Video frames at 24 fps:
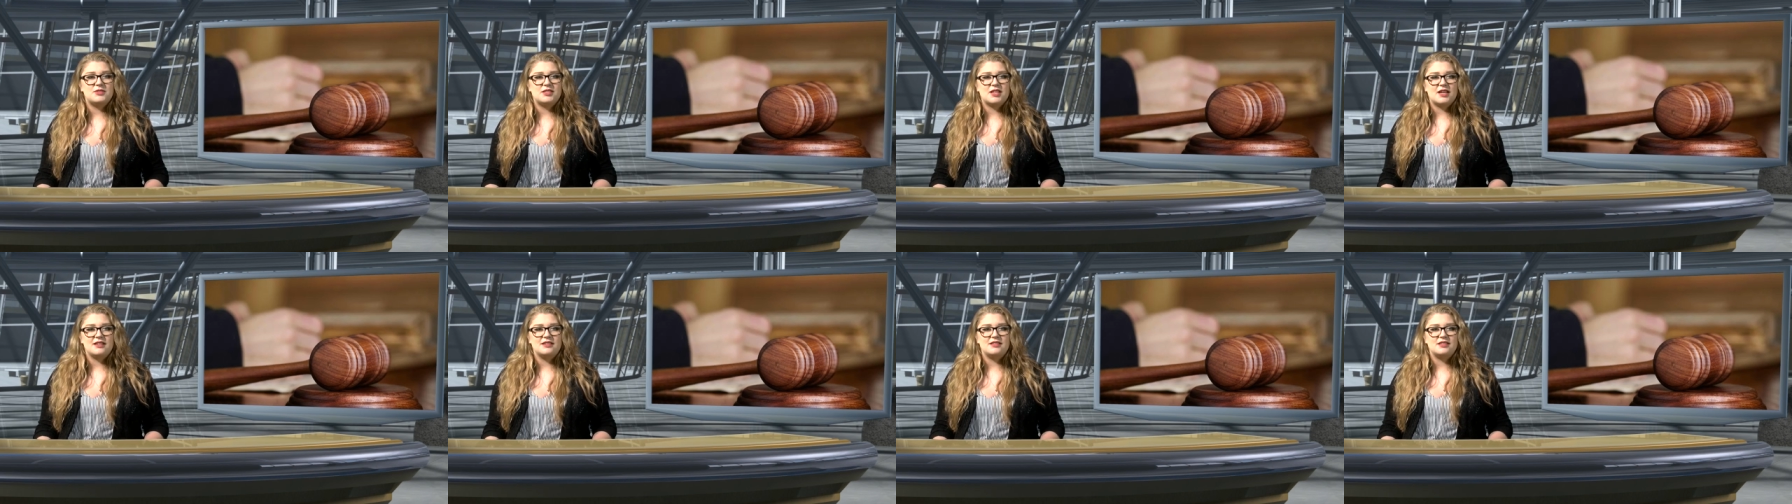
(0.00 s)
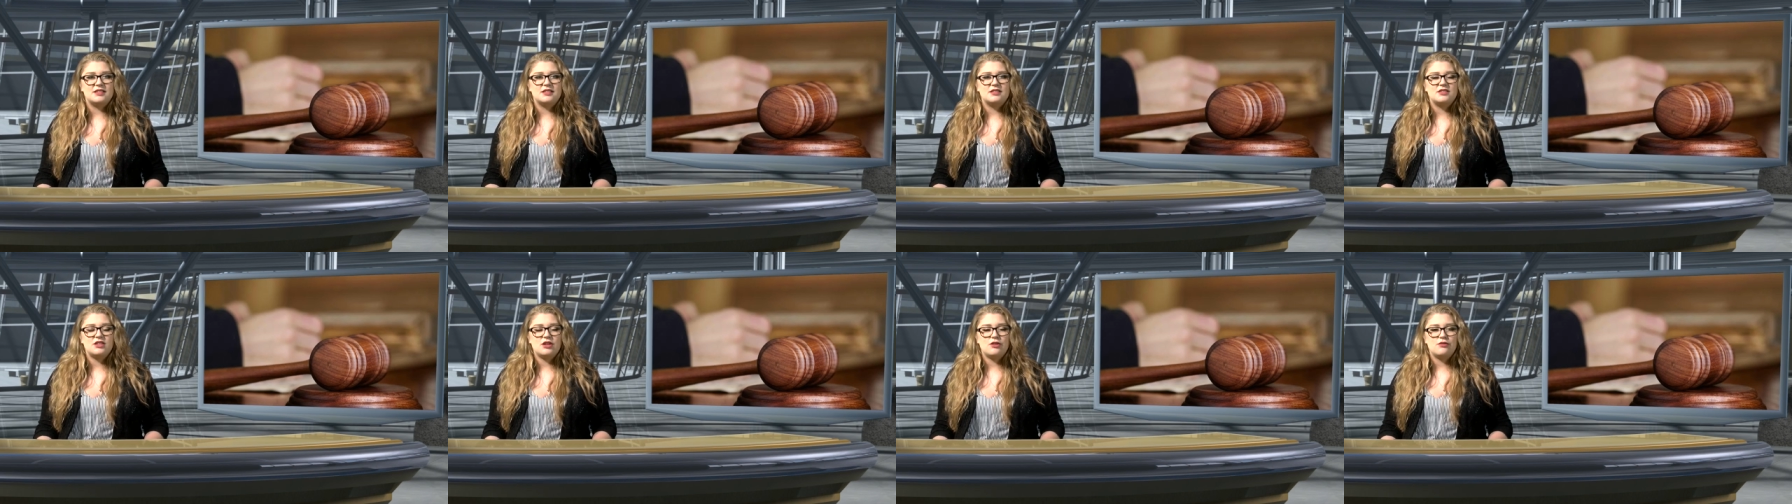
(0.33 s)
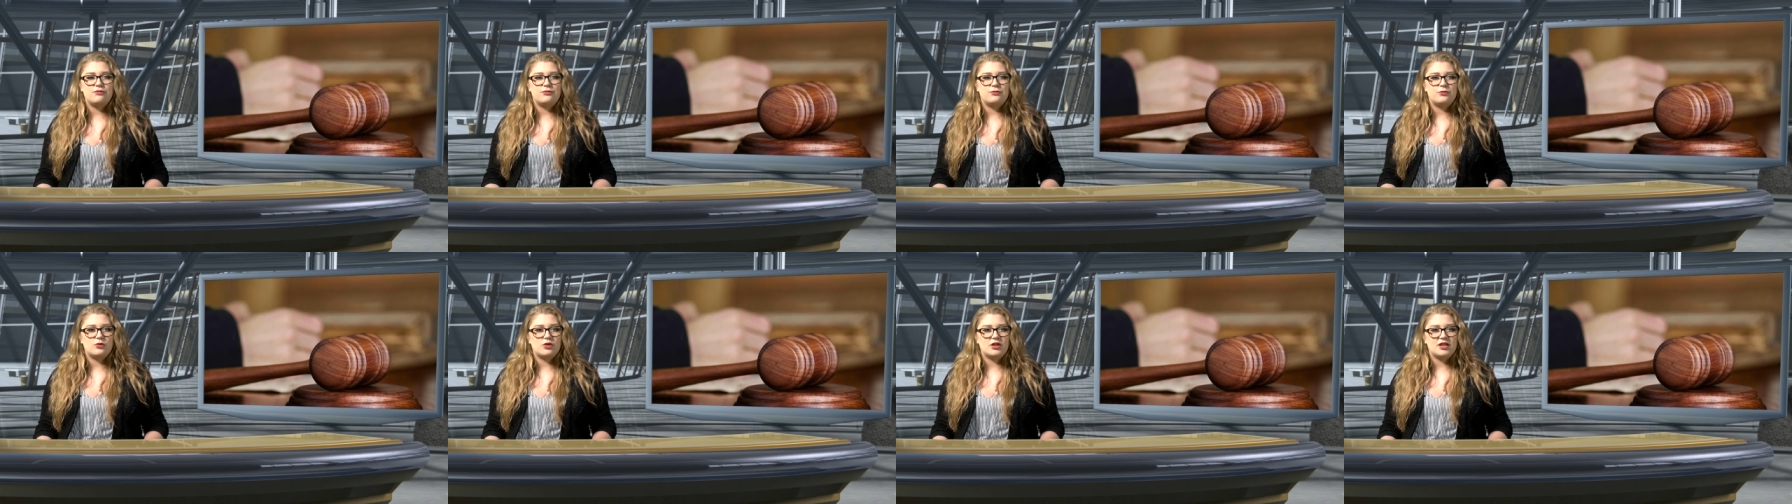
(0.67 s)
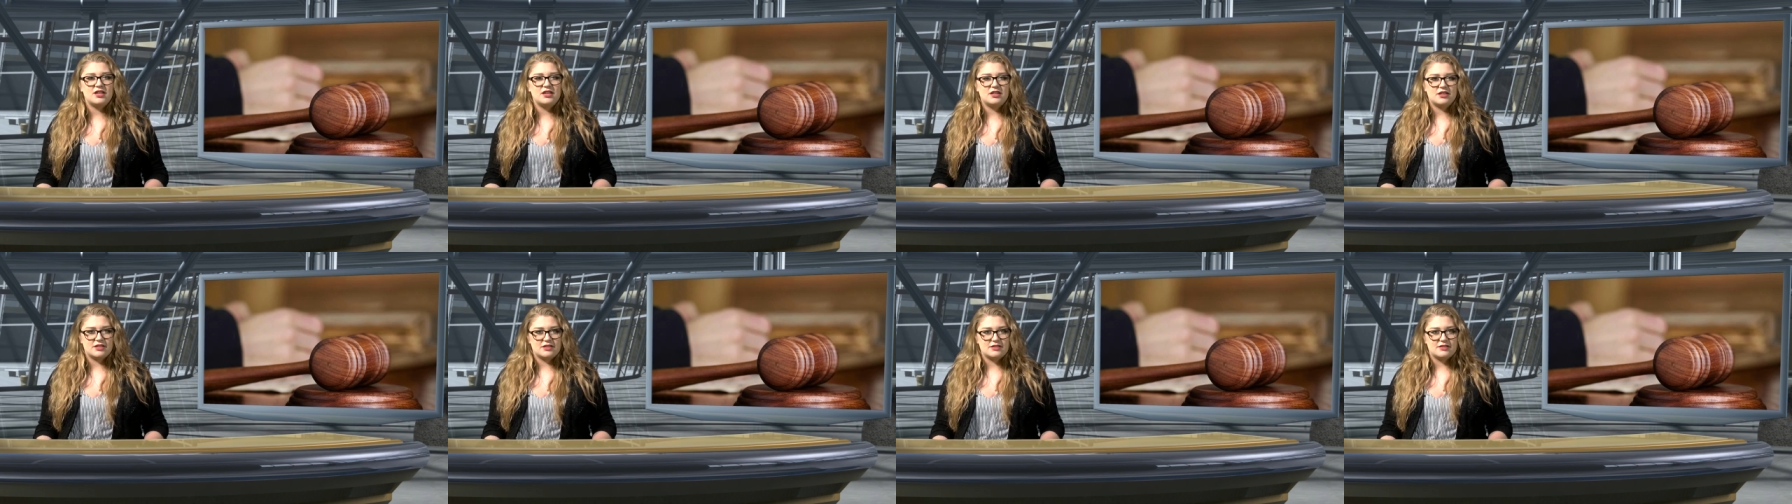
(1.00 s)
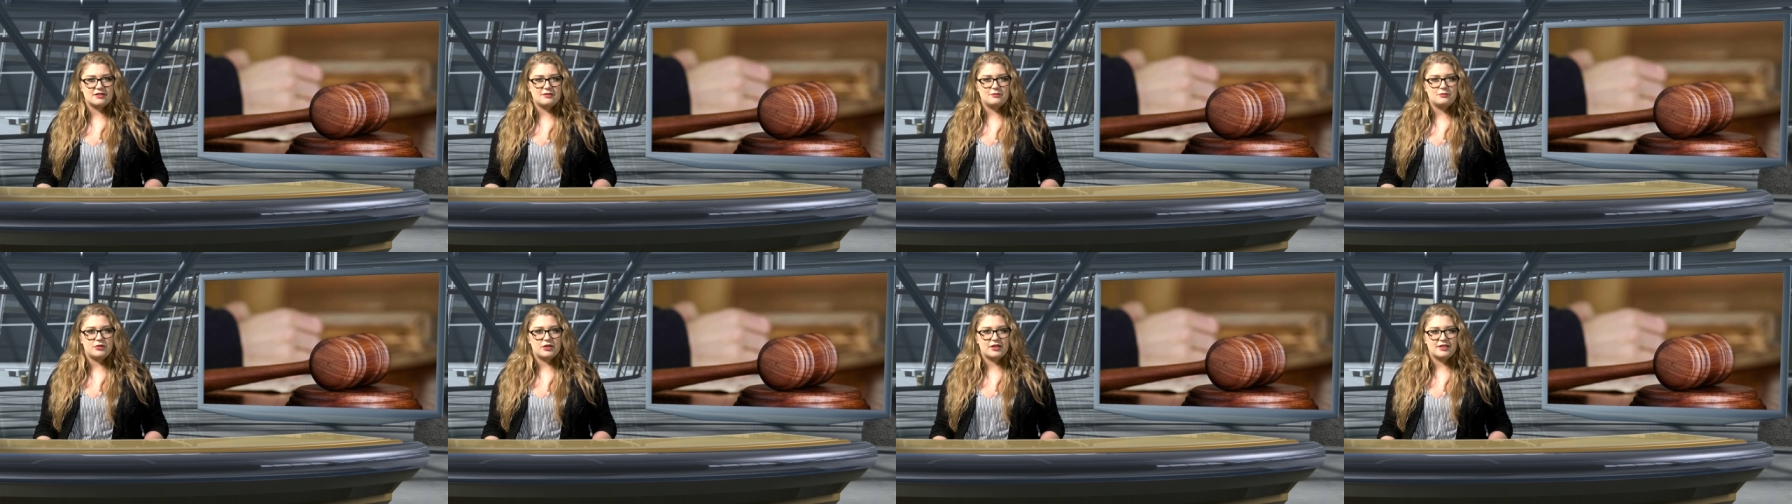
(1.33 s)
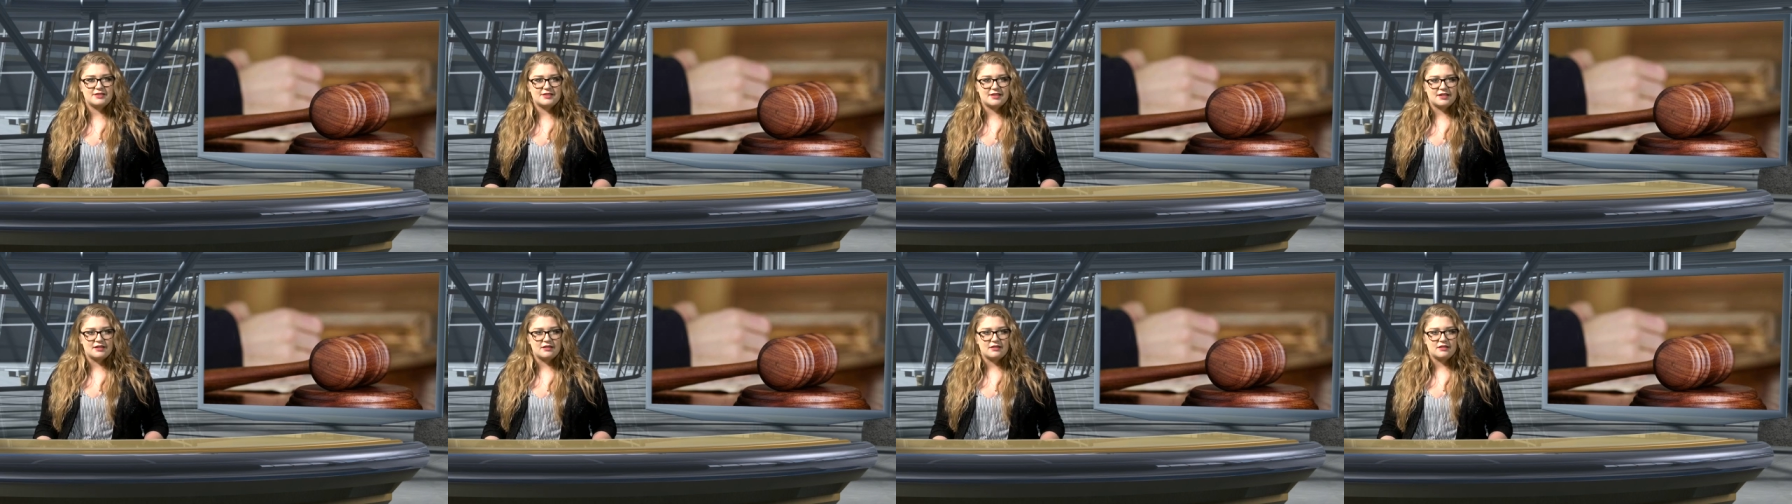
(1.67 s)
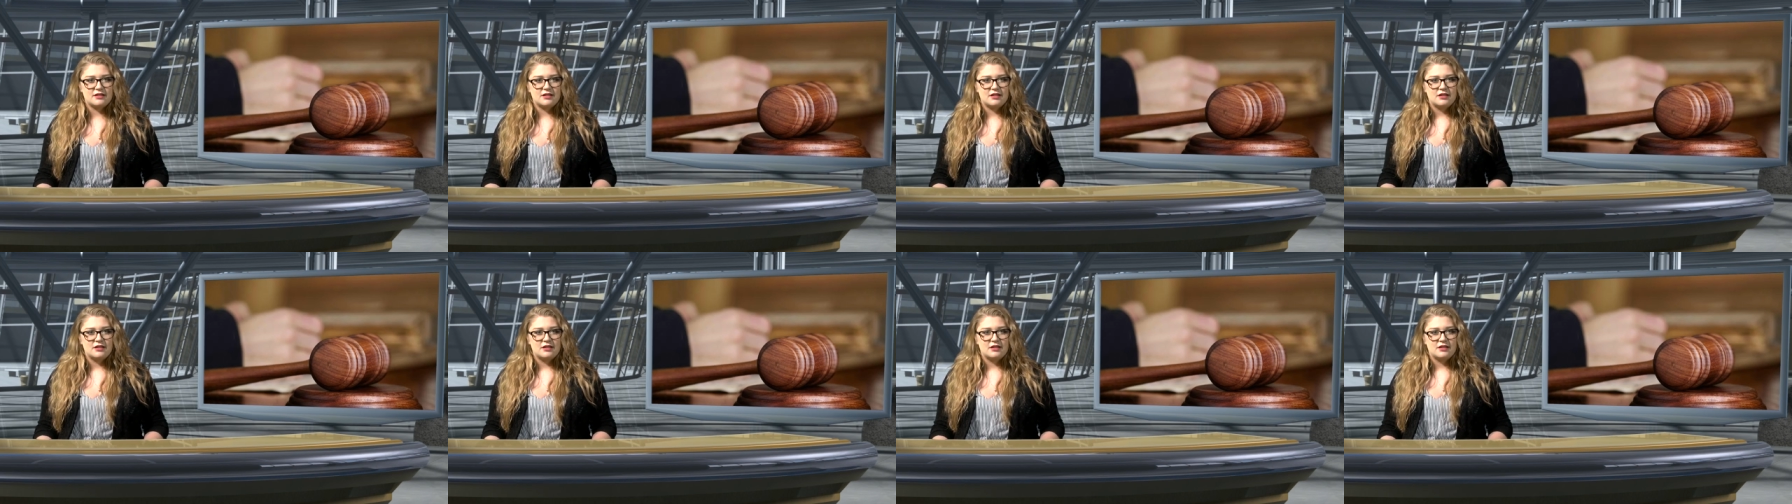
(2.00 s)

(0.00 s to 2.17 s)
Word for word: sentence of 40 years in prison.